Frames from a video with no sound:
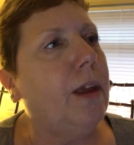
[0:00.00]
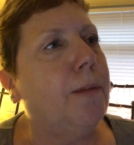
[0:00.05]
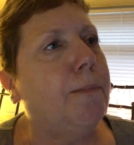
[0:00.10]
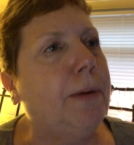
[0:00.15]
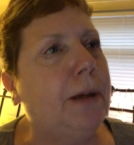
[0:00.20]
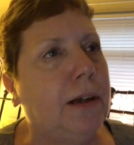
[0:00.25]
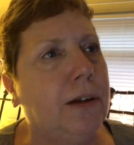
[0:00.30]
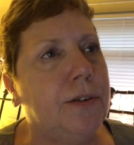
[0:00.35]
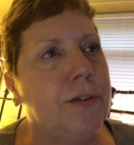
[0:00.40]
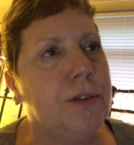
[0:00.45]

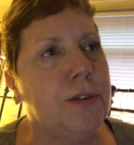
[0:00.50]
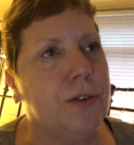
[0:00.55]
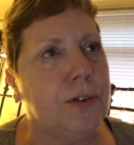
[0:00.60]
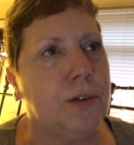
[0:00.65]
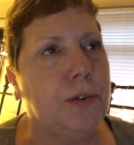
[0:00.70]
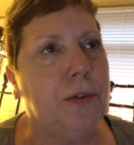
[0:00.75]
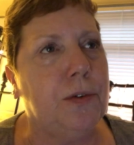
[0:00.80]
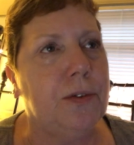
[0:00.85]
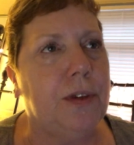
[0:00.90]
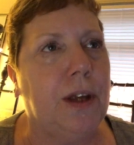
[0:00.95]
because the
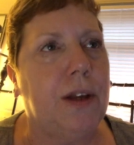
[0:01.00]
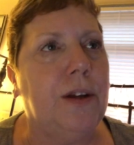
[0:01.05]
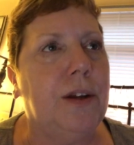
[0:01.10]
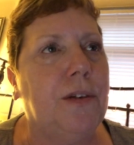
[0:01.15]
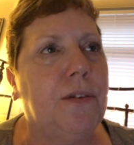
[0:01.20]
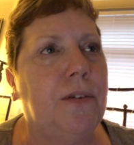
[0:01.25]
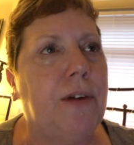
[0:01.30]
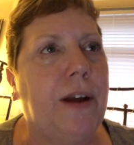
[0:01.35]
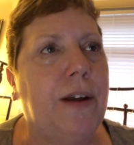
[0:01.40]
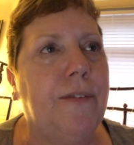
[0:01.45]
school's
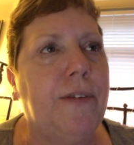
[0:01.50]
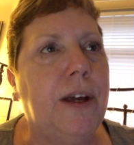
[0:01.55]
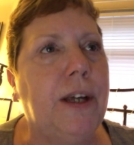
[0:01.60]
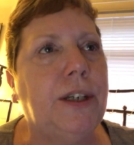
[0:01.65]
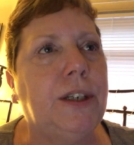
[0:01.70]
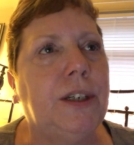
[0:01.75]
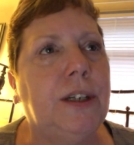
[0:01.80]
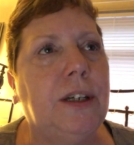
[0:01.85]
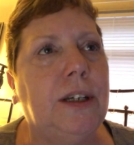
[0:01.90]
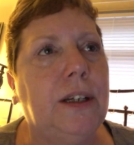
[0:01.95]
under
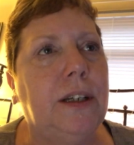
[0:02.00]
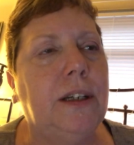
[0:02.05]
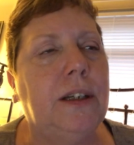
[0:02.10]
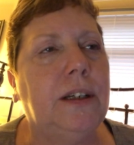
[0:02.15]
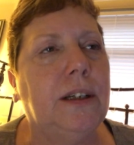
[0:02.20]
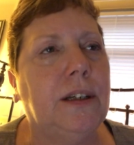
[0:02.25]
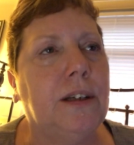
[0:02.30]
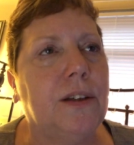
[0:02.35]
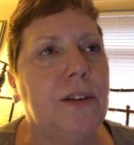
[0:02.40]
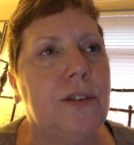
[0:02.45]

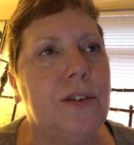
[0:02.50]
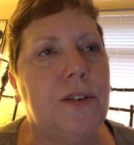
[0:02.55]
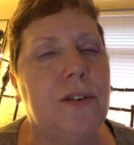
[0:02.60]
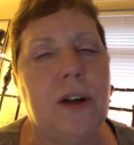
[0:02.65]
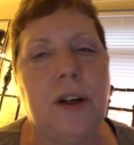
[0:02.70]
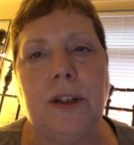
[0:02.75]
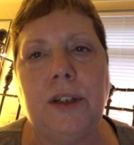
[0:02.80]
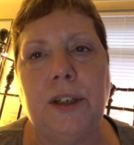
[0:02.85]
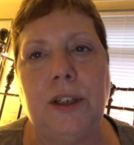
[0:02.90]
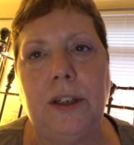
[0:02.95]
renovation and
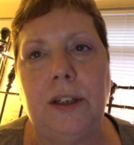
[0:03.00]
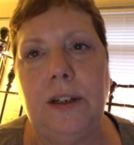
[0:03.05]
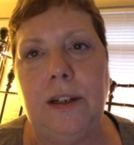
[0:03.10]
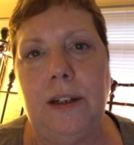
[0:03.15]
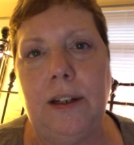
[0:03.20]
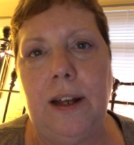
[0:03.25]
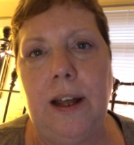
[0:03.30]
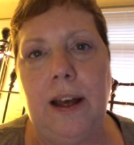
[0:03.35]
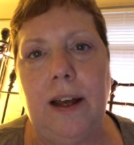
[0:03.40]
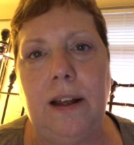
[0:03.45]
construction
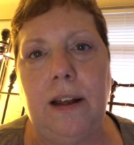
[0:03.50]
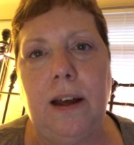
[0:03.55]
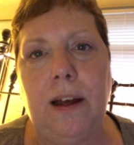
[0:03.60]
and that,